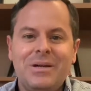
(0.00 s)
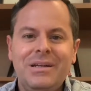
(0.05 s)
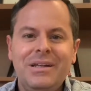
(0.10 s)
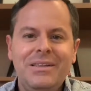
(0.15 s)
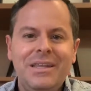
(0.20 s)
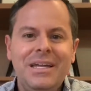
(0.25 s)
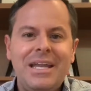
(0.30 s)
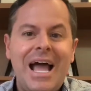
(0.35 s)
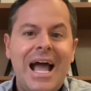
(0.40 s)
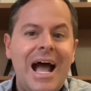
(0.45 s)
And
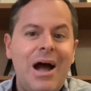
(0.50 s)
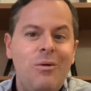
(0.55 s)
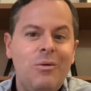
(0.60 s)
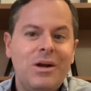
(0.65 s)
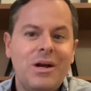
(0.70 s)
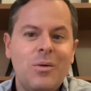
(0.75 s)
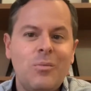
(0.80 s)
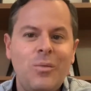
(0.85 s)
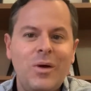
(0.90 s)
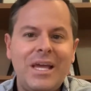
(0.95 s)
then how
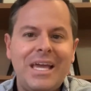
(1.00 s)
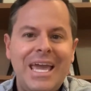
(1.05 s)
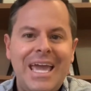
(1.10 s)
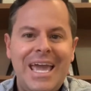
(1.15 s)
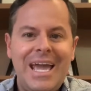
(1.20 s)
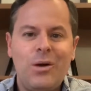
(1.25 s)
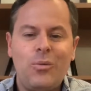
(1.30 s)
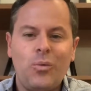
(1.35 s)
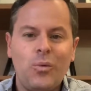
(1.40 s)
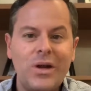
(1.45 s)
come we
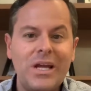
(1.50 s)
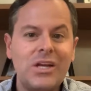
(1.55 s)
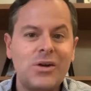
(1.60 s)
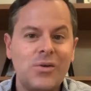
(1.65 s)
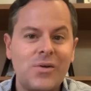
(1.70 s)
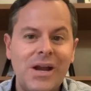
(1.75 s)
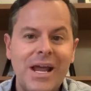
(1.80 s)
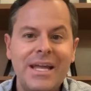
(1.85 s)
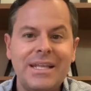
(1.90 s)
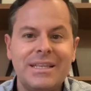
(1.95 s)
can't
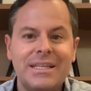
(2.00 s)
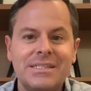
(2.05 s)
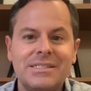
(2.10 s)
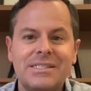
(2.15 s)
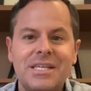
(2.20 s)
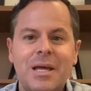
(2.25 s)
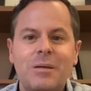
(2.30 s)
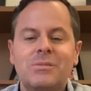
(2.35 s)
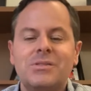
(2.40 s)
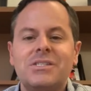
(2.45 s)
recreate the
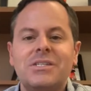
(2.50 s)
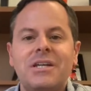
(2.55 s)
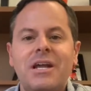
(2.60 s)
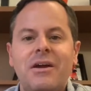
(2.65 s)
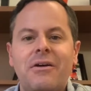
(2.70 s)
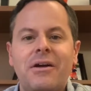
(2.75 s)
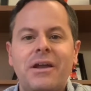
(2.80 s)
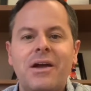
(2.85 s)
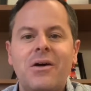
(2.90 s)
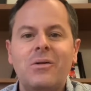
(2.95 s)
same
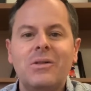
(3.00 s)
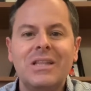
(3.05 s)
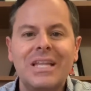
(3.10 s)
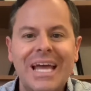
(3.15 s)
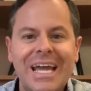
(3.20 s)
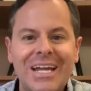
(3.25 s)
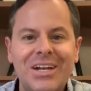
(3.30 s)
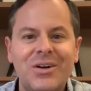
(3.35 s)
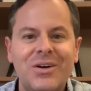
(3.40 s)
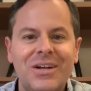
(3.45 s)
scenario
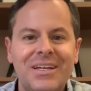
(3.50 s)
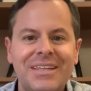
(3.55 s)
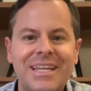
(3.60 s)
later in